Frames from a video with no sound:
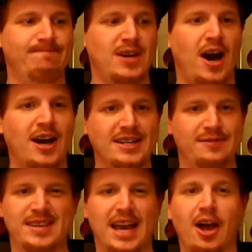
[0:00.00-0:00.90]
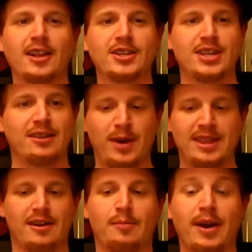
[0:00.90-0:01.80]
cognitive psychology and the
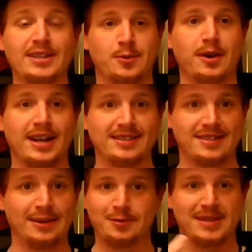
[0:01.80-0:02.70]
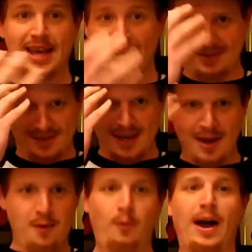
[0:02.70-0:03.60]
way that our brains work and things like it's
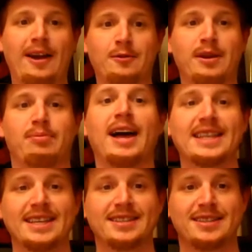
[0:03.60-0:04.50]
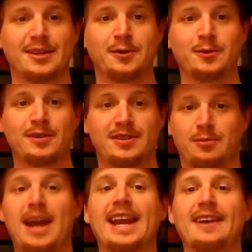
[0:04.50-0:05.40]
why aren't we applying this to
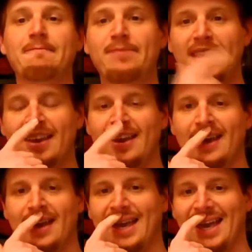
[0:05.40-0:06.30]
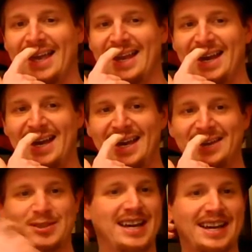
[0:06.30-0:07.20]
to writing? And uh,
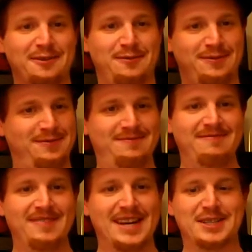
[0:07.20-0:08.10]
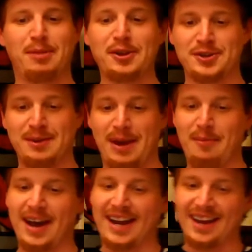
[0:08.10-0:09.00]
it was kind of an explosion in my
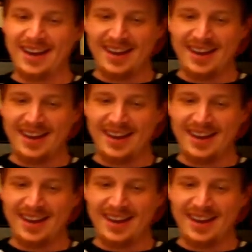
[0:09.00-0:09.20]
mind.